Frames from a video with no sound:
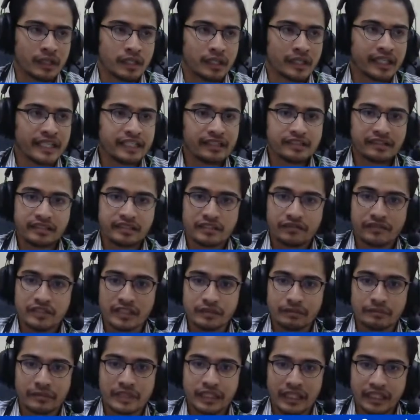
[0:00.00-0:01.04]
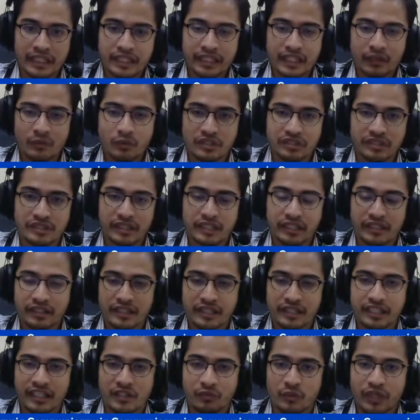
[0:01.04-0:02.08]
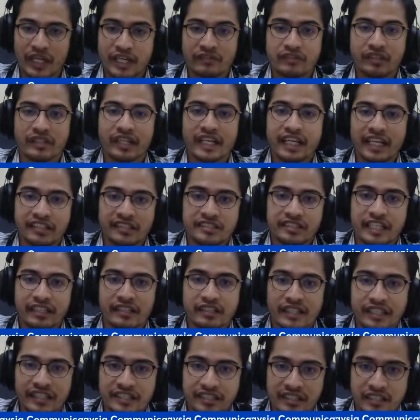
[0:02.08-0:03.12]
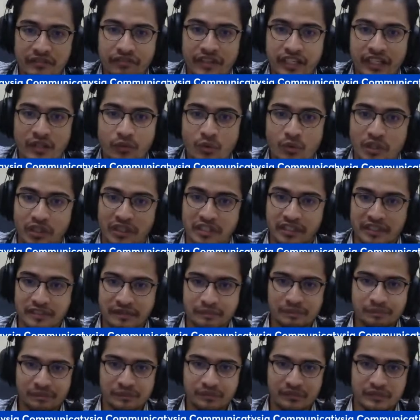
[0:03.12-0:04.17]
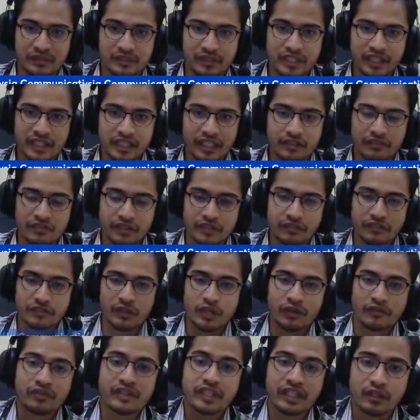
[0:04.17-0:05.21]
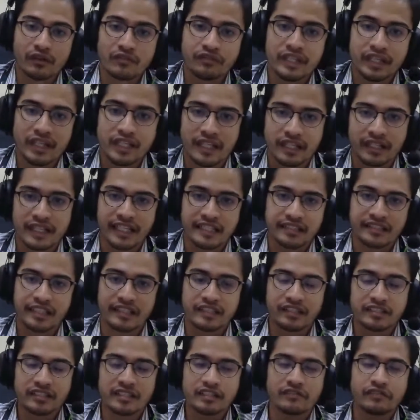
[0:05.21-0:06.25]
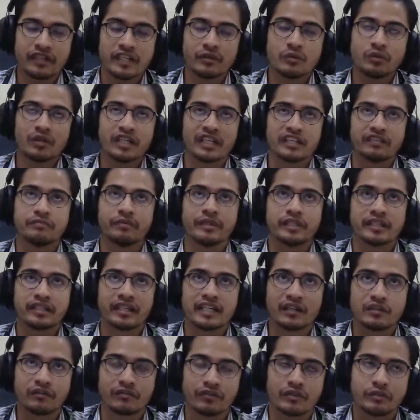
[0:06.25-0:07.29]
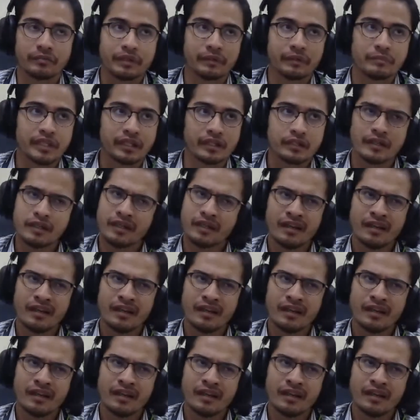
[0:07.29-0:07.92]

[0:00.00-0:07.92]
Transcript: latest development in network security kan, we have the next generation firewall. Okay, if you have heard of it lah, next generation firewall have been around for maybe,